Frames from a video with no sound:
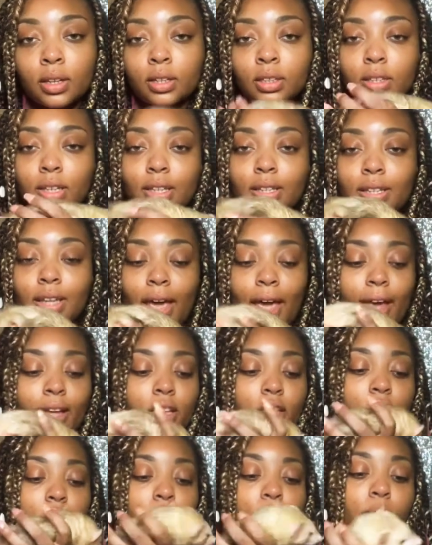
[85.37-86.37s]
Just
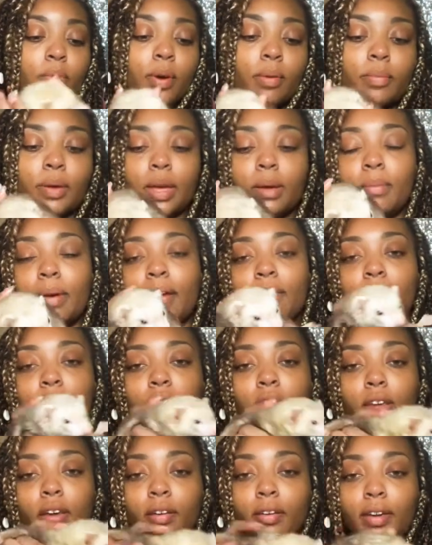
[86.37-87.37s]
acting up. You want to be in my
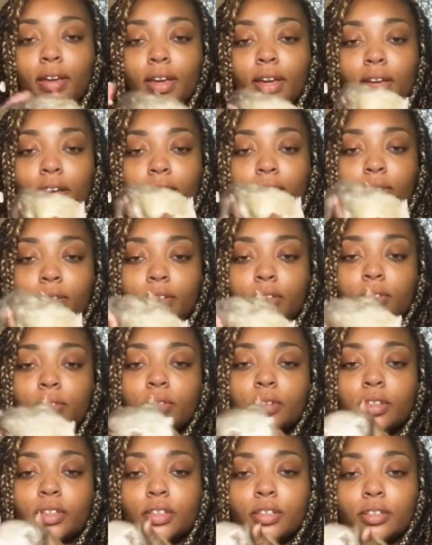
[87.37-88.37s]
video again? That's what you
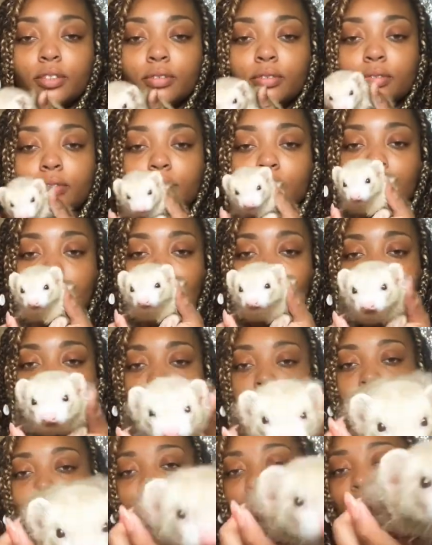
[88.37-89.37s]
want to do? And say
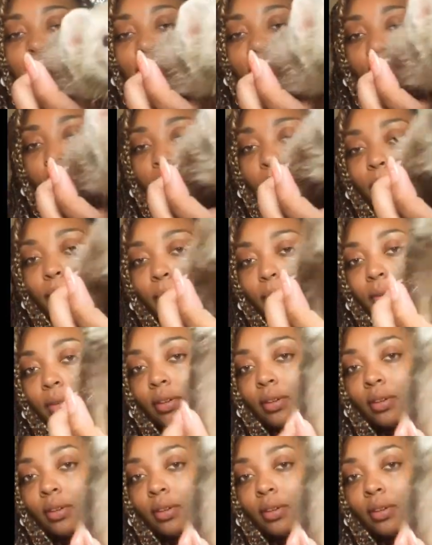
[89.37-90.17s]
hi to the people.